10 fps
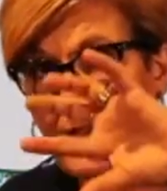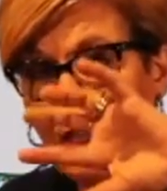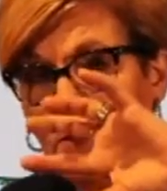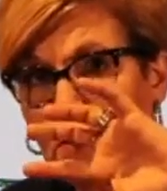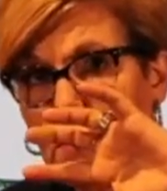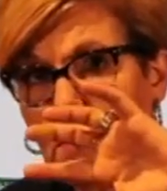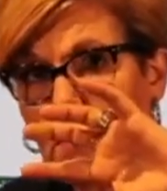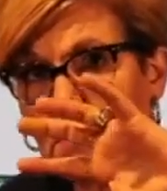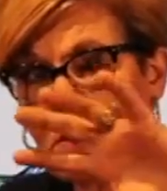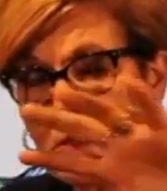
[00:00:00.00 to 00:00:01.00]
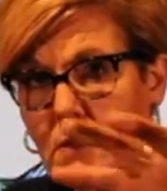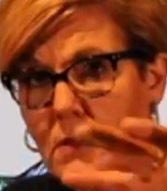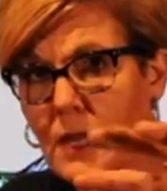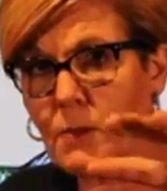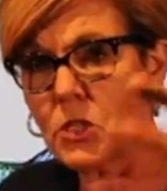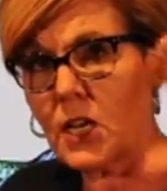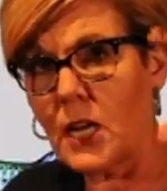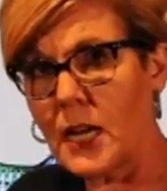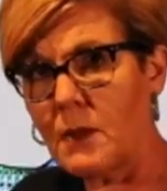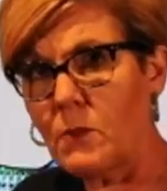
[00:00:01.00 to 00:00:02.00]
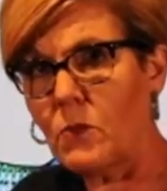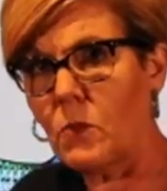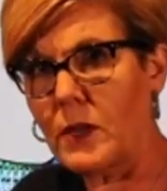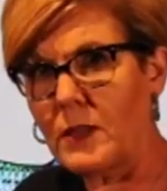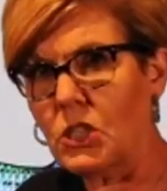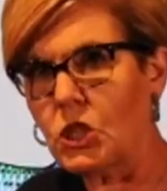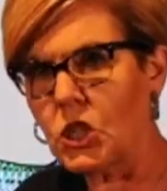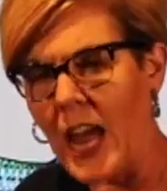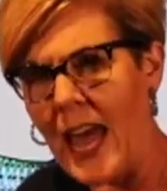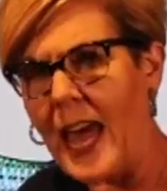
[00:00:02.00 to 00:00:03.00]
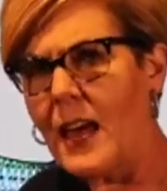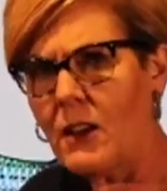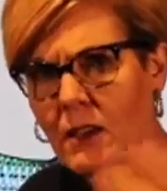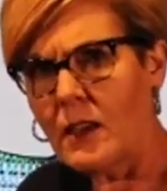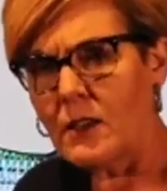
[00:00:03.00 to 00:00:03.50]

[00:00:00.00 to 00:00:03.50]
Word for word: in the summertime when the shad,